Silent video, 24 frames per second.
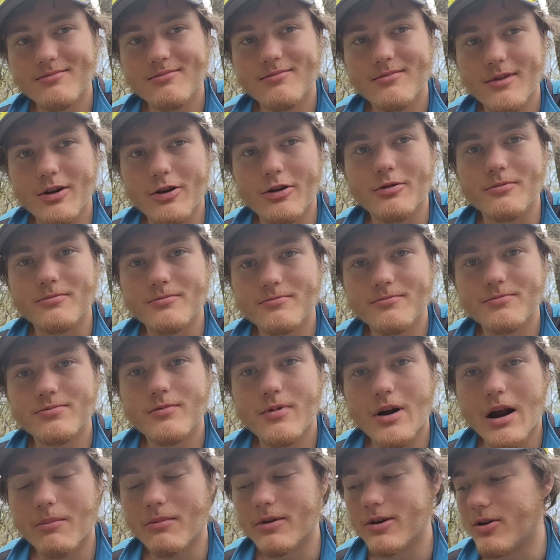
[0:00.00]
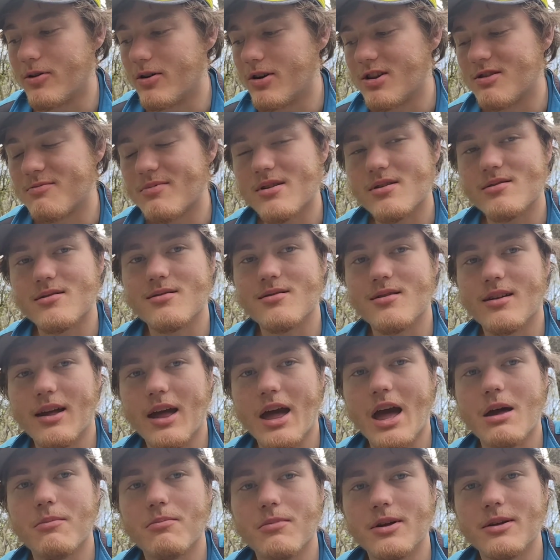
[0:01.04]
they're probably doing as best as they
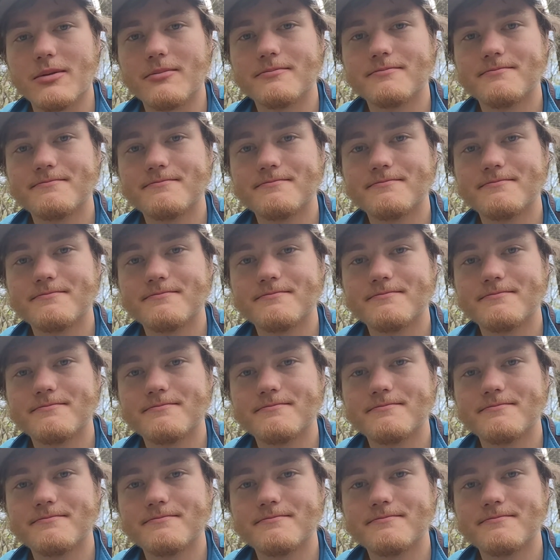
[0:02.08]
can be.